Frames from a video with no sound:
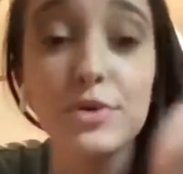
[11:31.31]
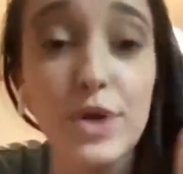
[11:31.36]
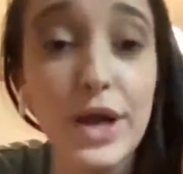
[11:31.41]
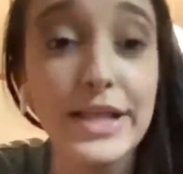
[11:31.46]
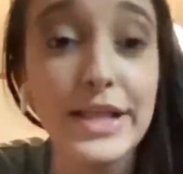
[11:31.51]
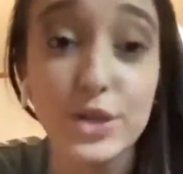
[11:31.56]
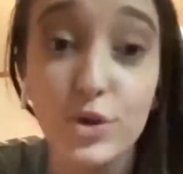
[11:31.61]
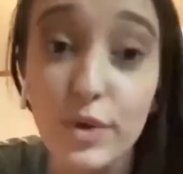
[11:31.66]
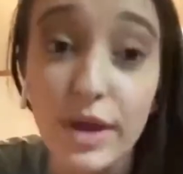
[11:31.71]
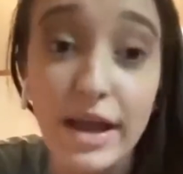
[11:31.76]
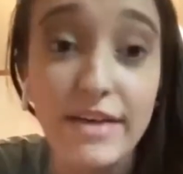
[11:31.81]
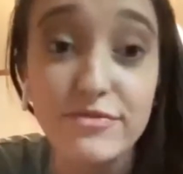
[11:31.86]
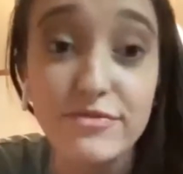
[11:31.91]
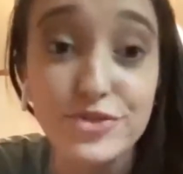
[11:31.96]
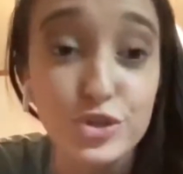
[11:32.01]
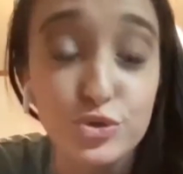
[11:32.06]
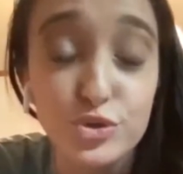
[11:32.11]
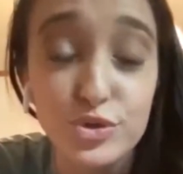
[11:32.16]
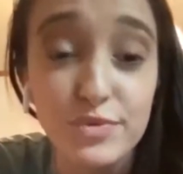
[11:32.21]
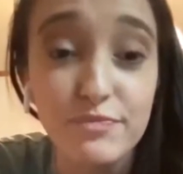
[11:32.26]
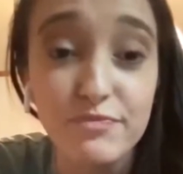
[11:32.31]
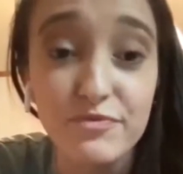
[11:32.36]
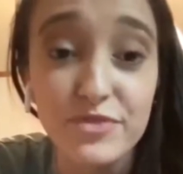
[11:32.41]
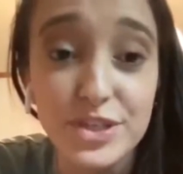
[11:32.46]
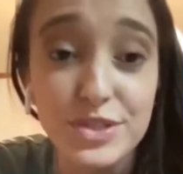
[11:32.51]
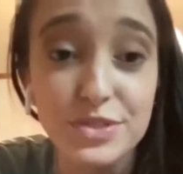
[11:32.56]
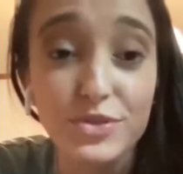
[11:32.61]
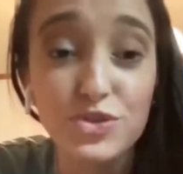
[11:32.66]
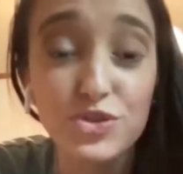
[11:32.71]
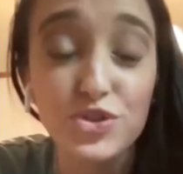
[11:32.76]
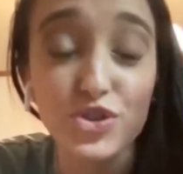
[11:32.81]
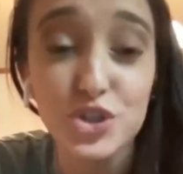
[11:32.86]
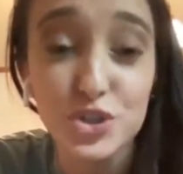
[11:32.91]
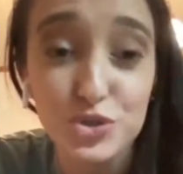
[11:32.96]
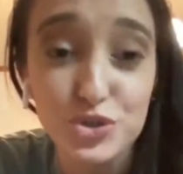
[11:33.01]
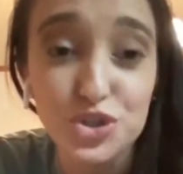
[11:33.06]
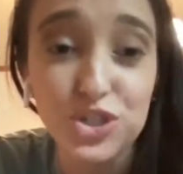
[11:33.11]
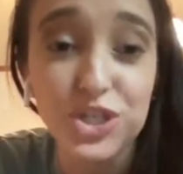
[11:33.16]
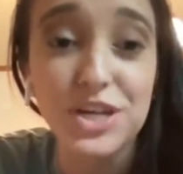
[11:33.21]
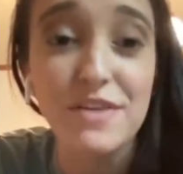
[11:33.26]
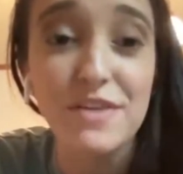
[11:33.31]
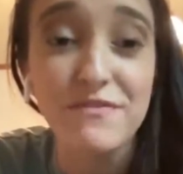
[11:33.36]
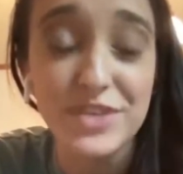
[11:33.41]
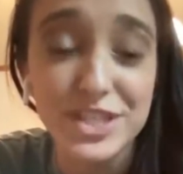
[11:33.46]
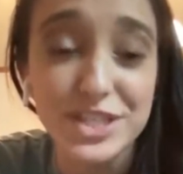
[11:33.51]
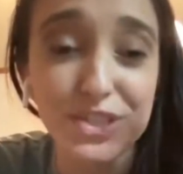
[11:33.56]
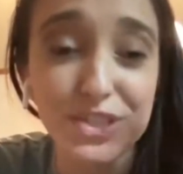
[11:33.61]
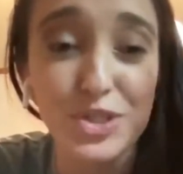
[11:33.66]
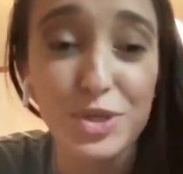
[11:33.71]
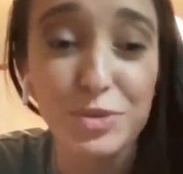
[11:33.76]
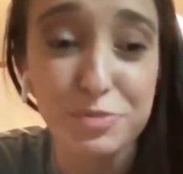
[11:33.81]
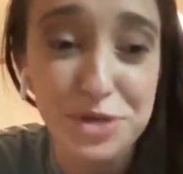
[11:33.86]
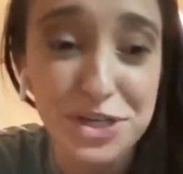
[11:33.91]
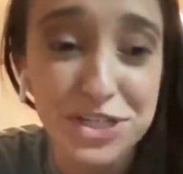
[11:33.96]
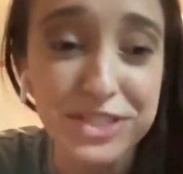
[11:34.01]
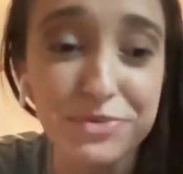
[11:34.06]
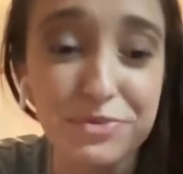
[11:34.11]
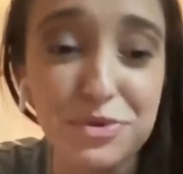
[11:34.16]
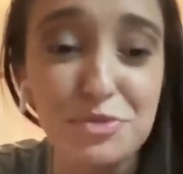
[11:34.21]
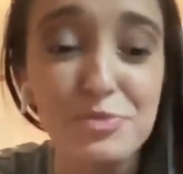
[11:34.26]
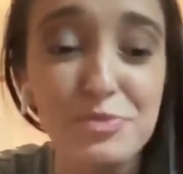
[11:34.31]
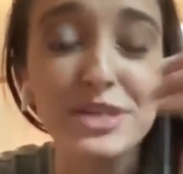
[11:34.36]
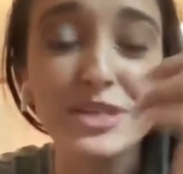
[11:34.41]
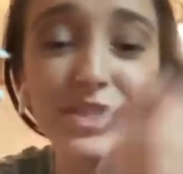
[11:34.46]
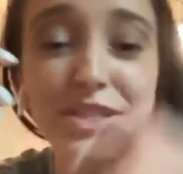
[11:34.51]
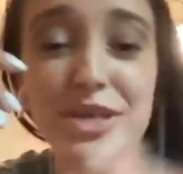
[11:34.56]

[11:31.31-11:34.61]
I don't have children children physically present with me.